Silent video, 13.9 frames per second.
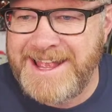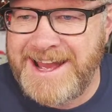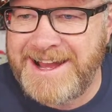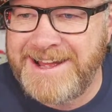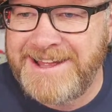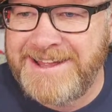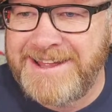
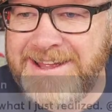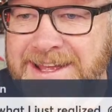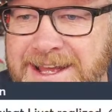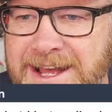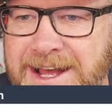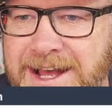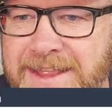yeah.
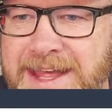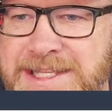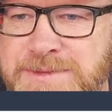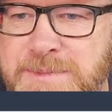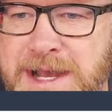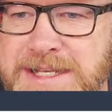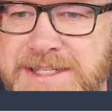Uh,
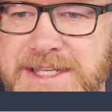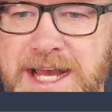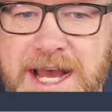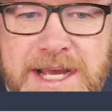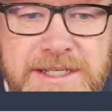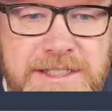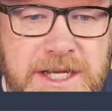that's my
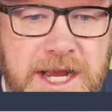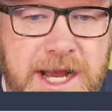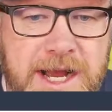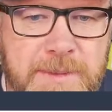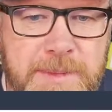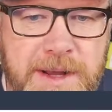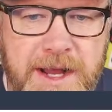side
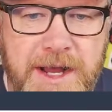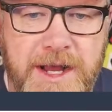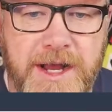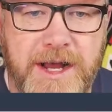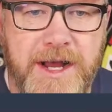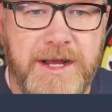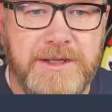job.
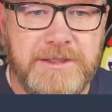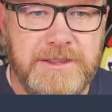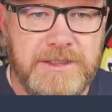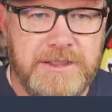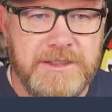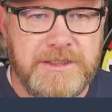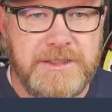Uh,
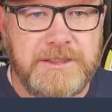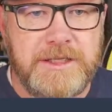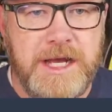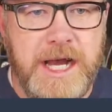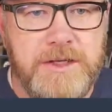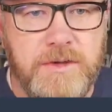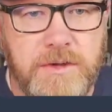
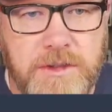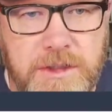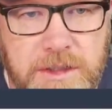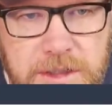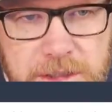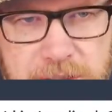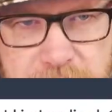I do a
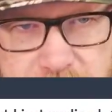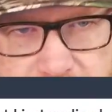little,